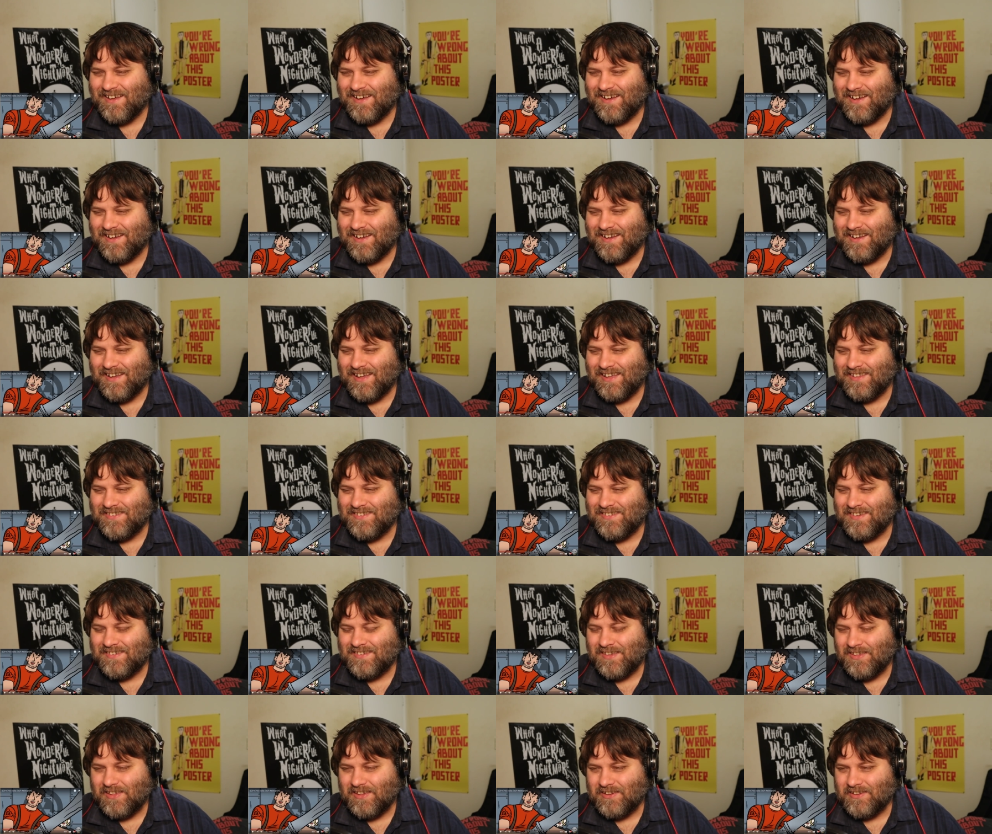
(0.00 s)
uh, and
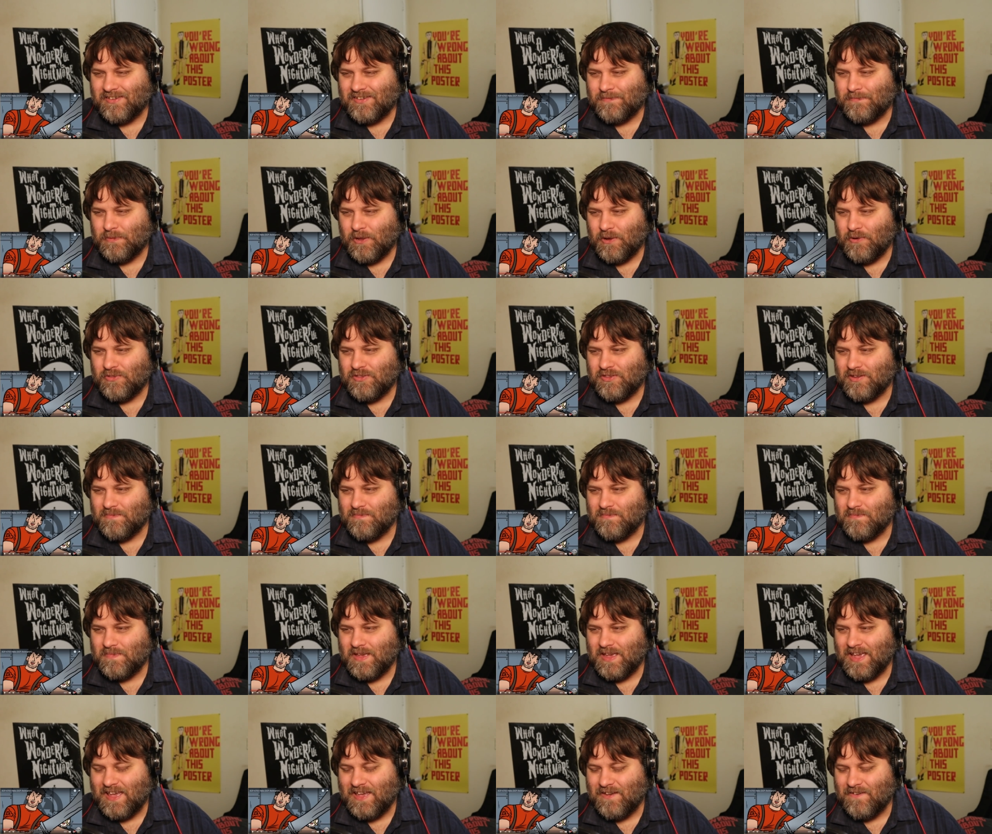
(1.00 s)
says he'll explode them
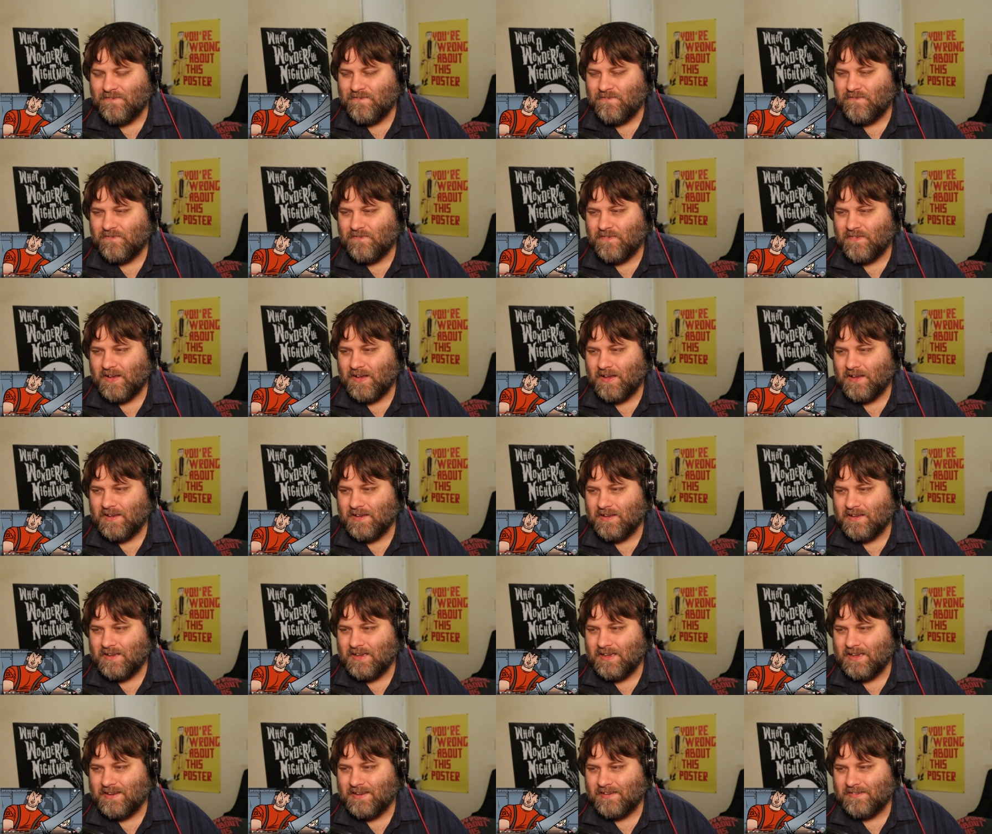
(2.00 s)
if uh,
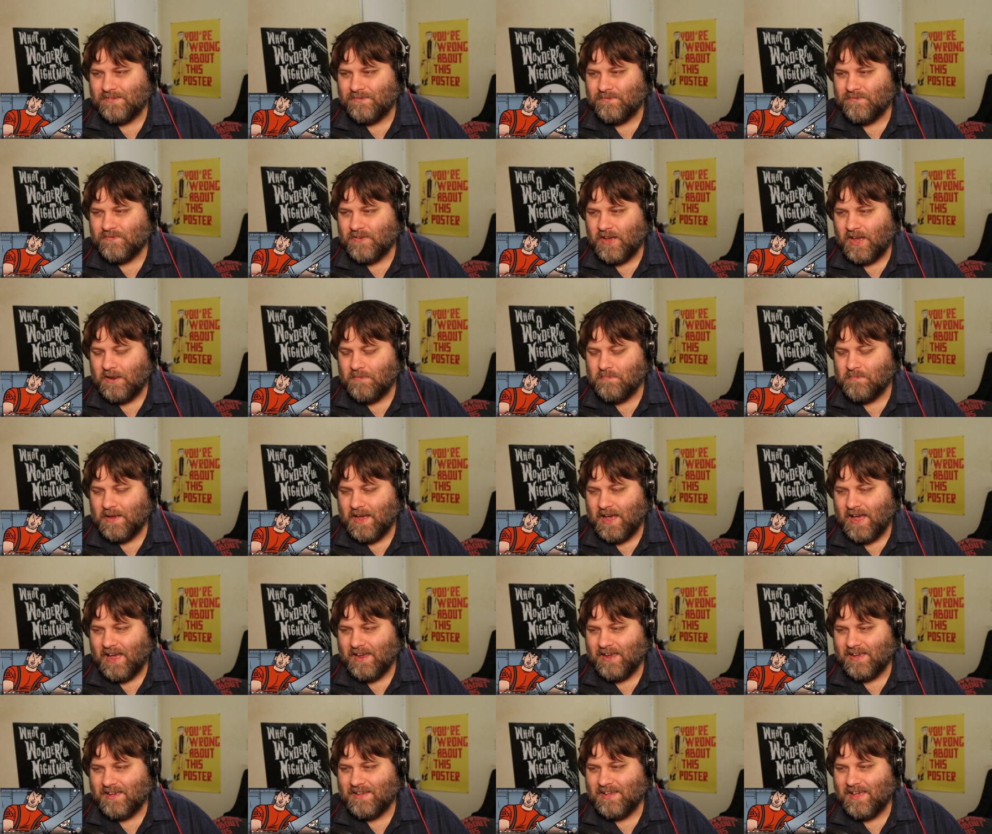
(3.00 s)
he doesn't fight
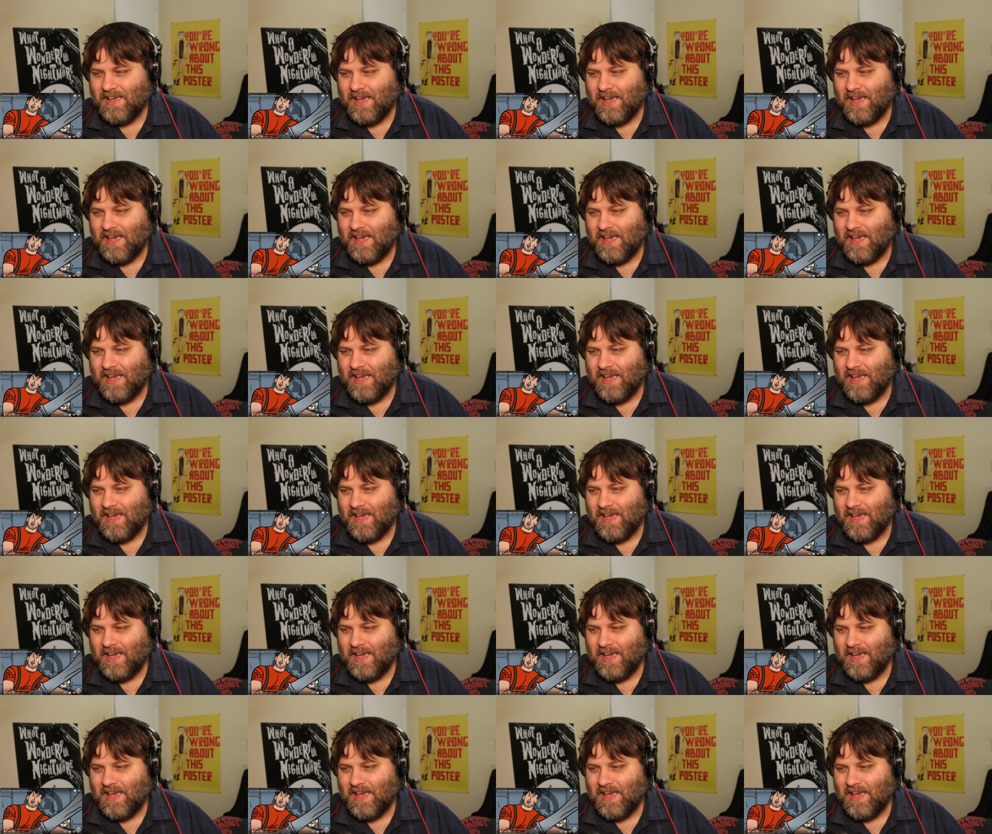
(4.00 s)
back.